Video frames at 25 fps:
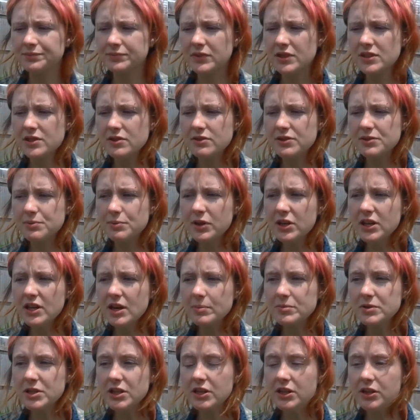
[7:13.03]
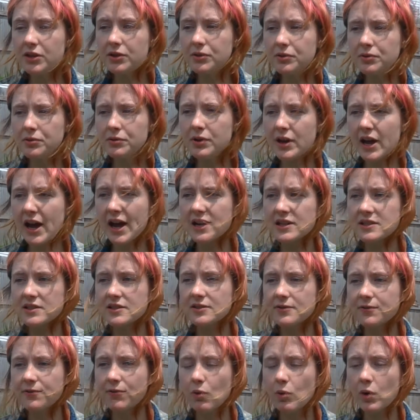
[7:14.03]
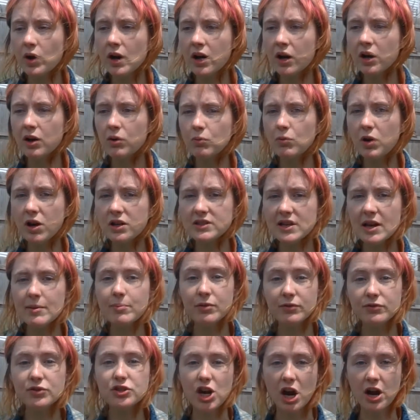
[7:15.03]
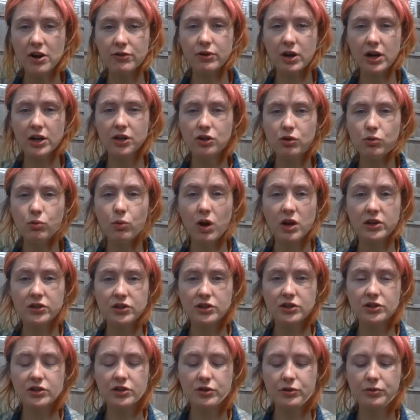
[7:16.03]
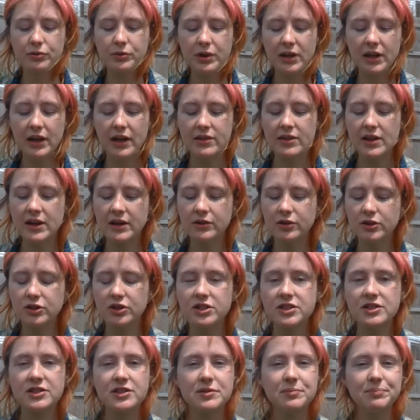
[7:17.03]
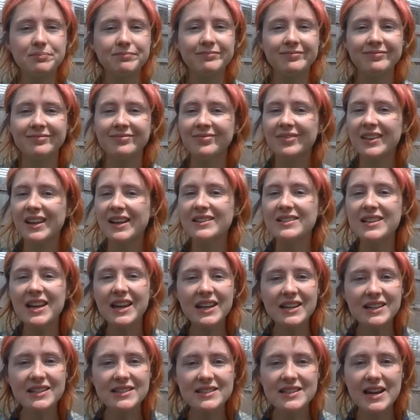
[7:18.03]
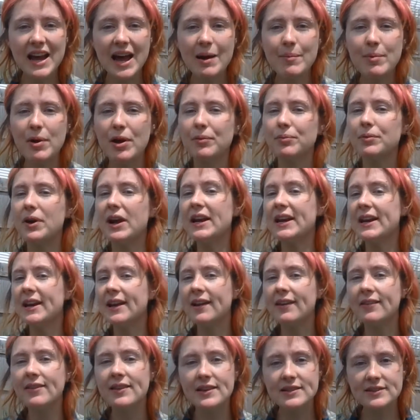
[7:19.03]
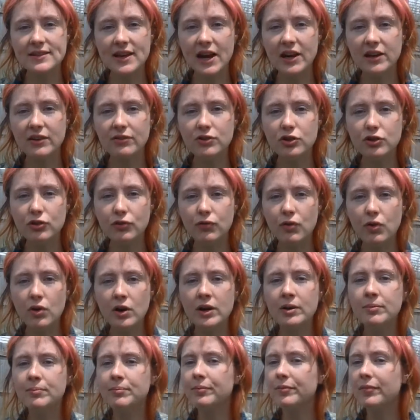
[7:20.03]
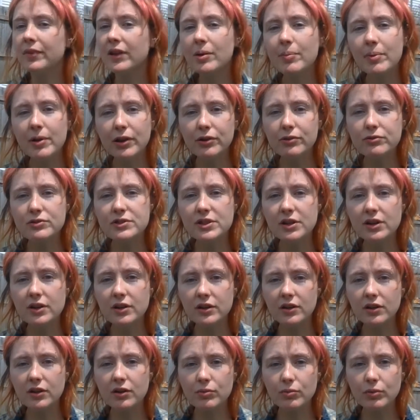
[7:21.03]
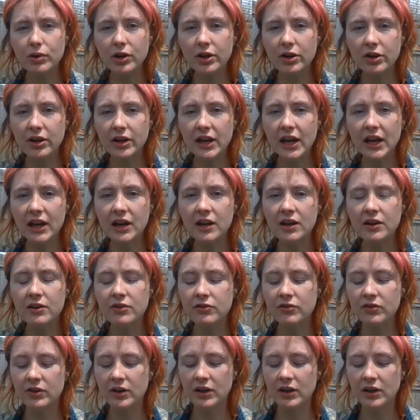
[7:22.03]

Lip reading: So it's really up to you as for what type of genre you want to do. And then you're just taking a stab at writing in this kind of new form, a little bit looser, a little more creative,